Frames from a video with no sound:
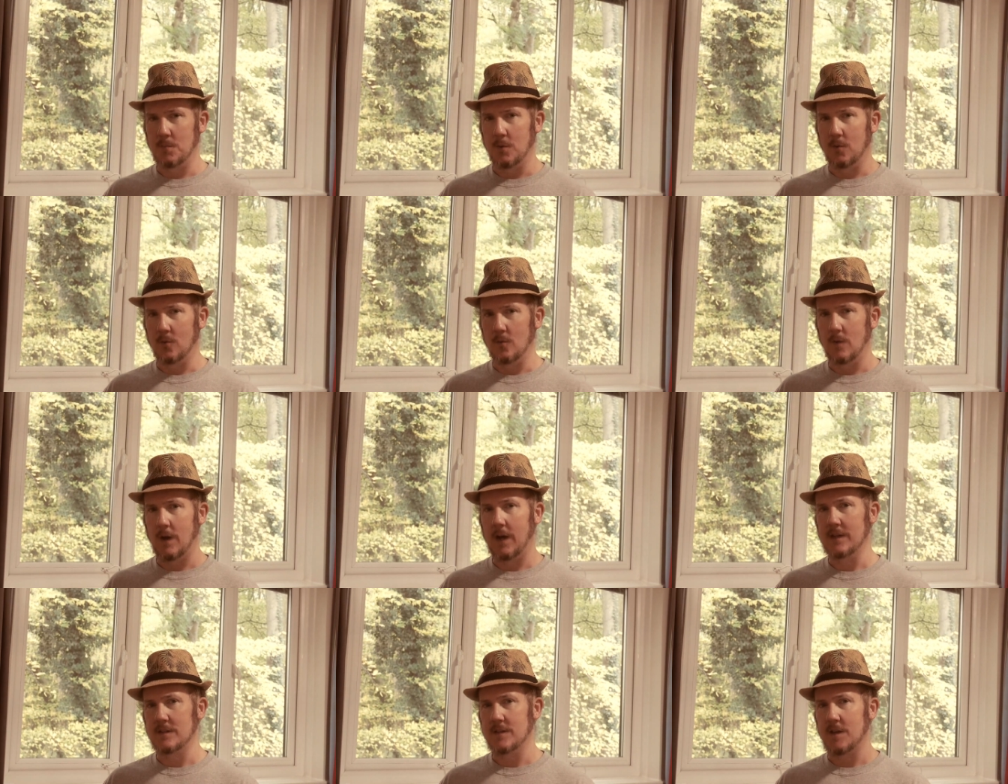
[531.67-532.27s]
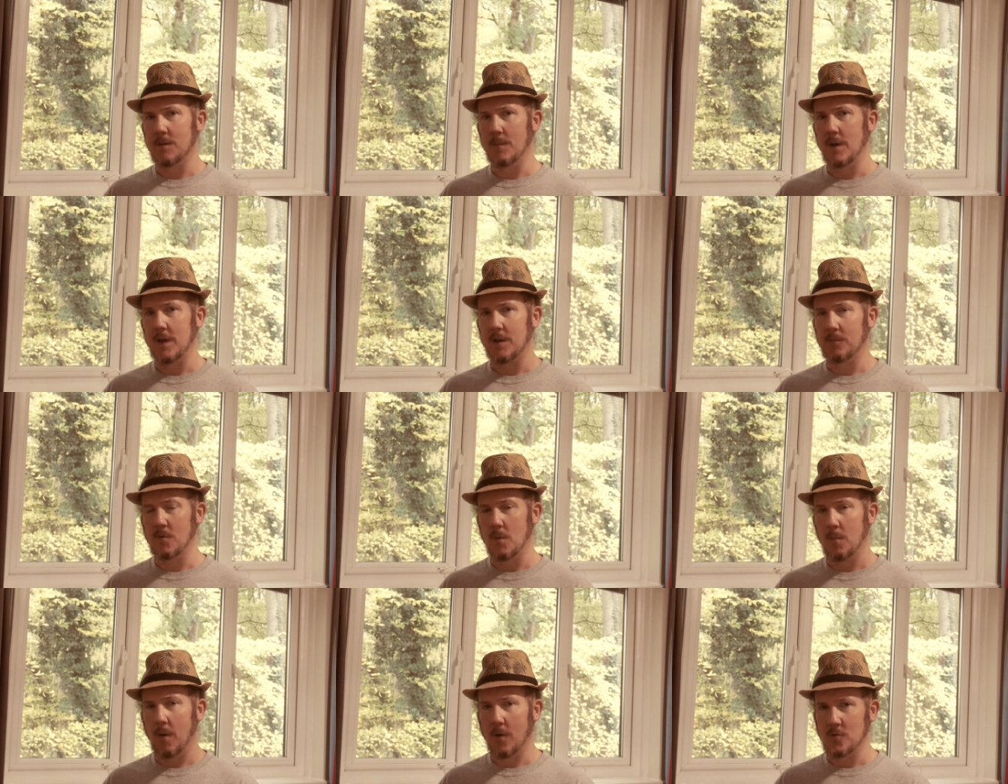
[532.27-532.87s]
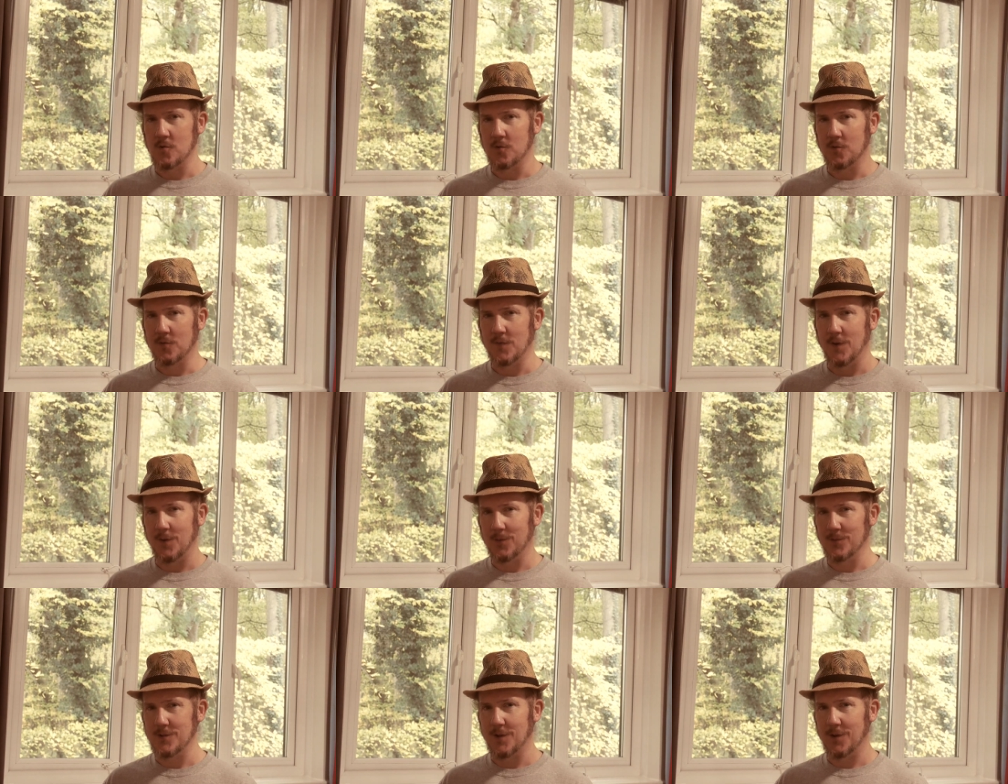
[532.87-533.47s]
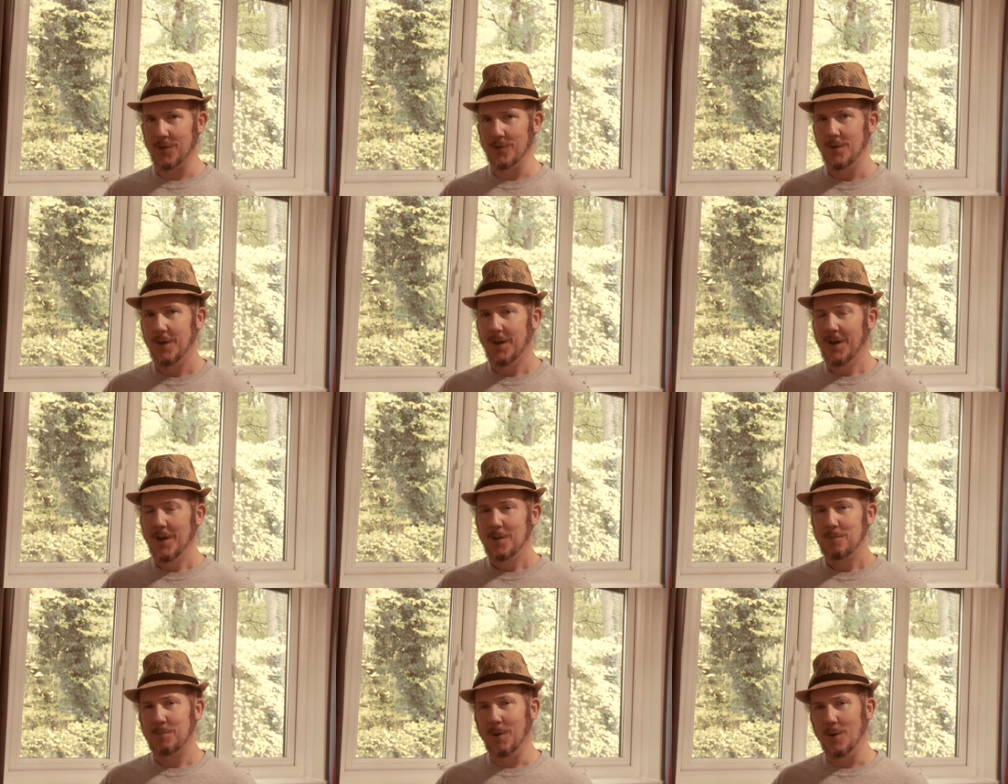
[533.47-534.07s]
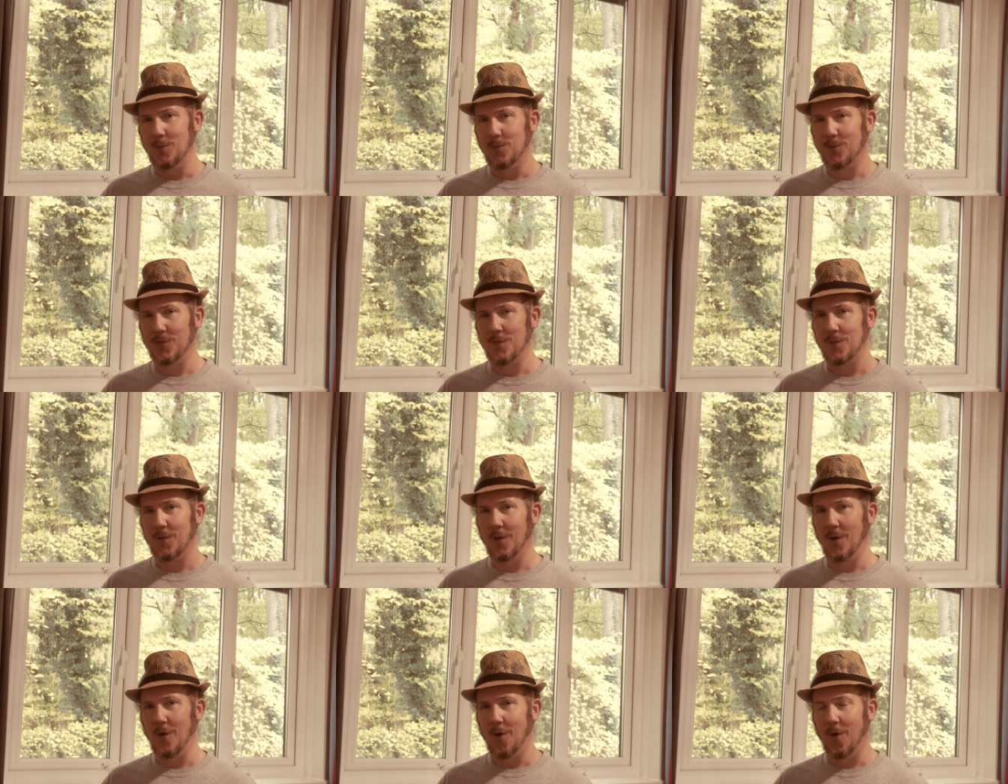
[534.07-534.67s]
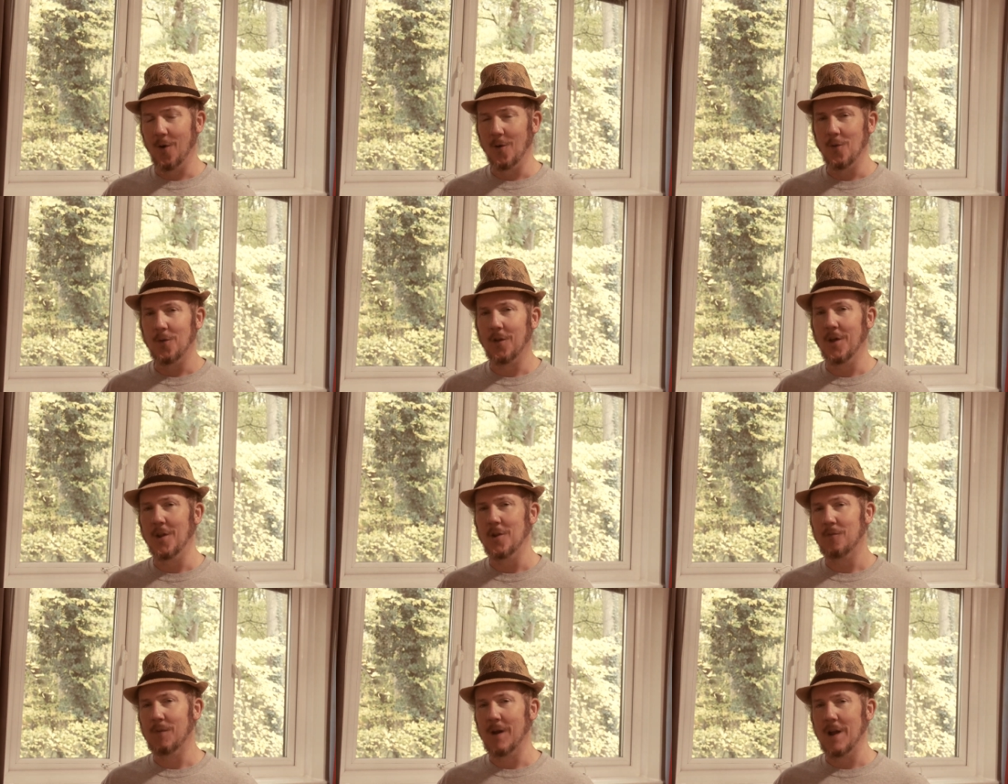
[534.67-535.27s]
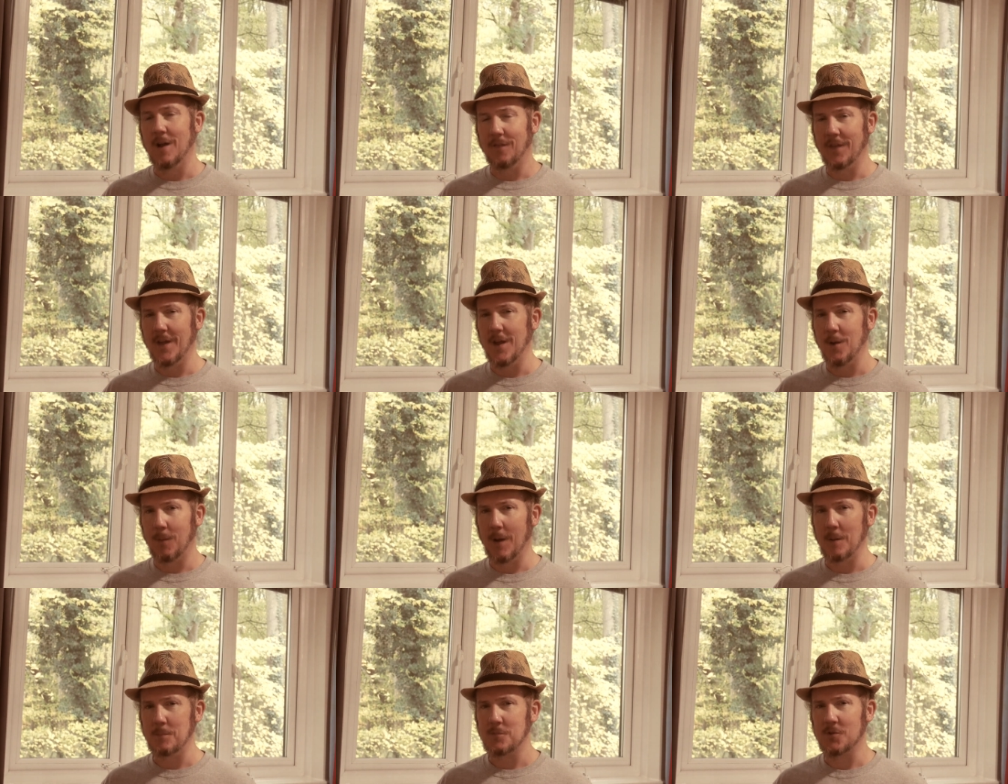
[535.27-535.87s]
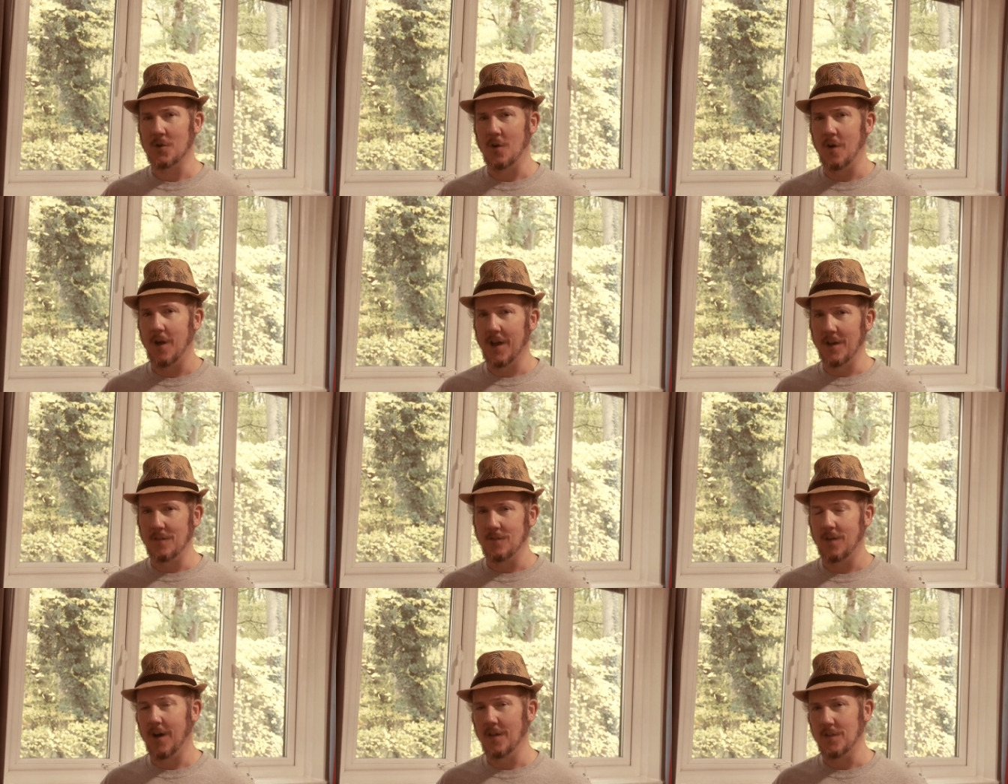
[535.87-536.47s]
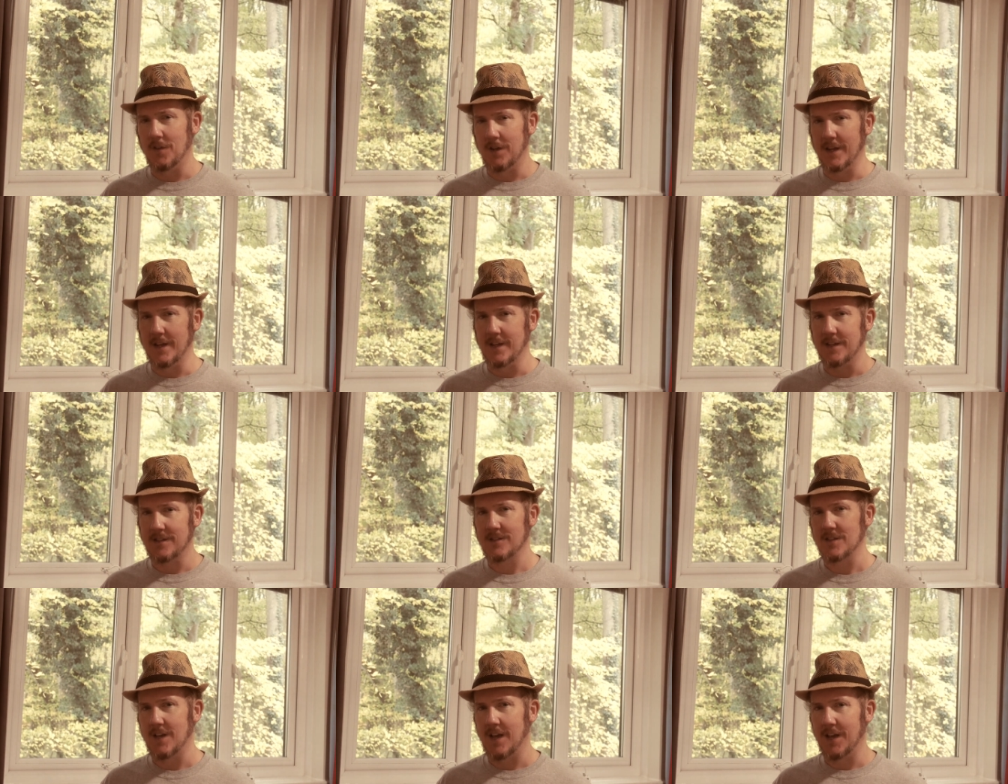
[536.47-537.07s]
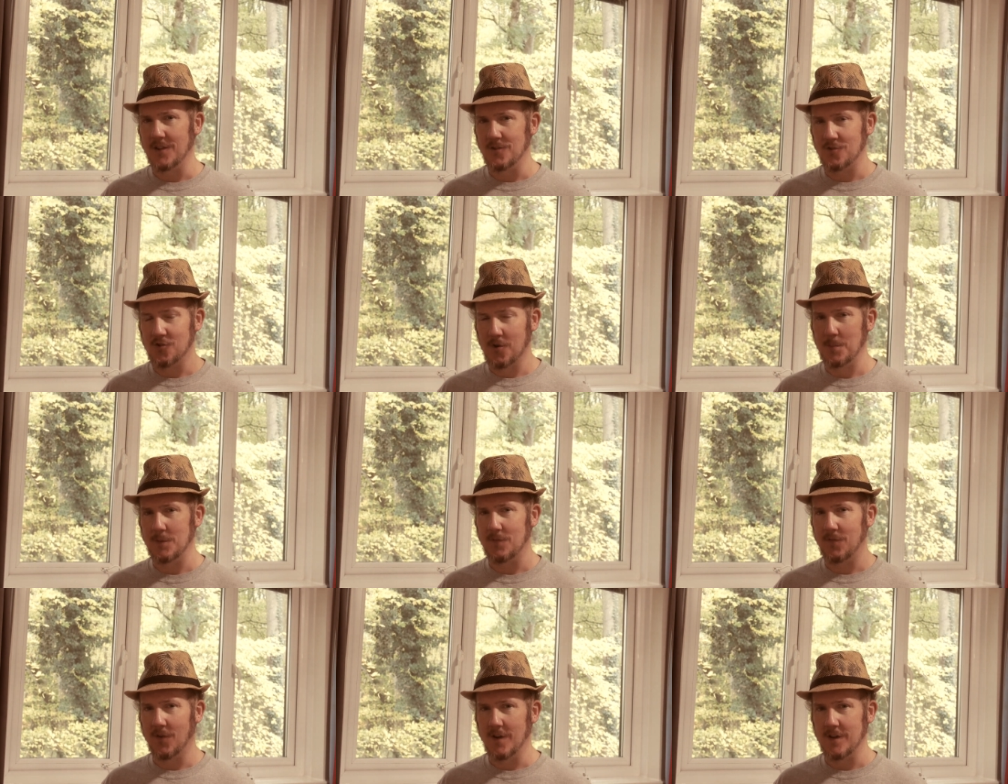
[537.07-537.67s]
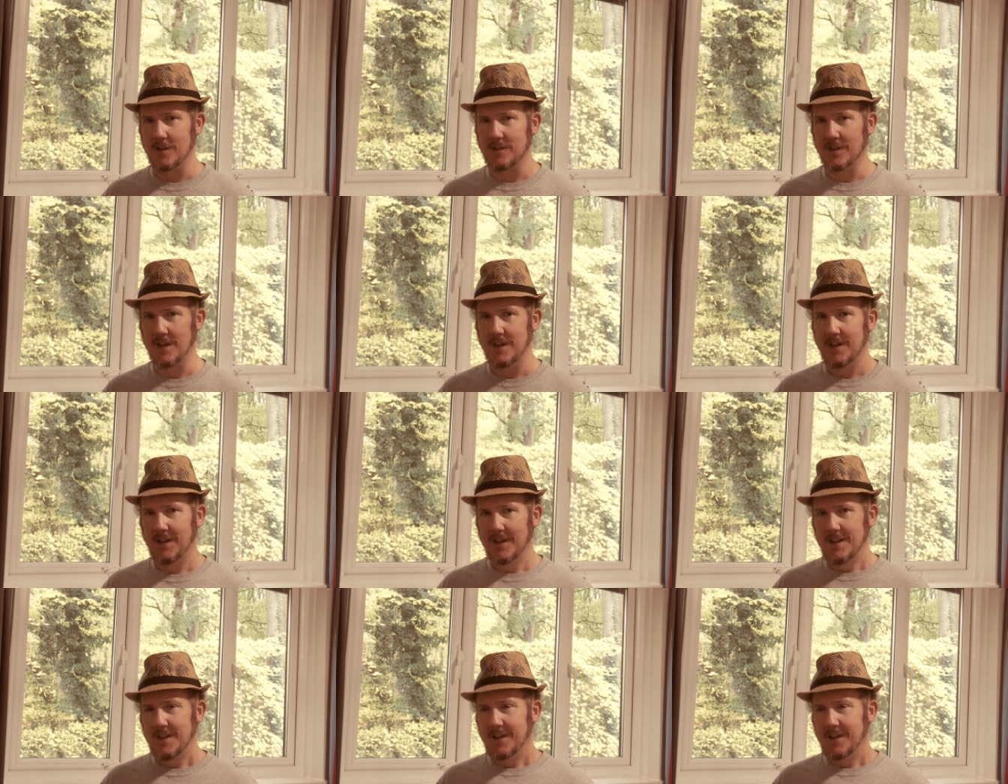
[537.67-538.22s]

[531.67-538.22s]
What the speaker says: pool as their main promotional photo, both on and around their website and the other links and Tripadvisor.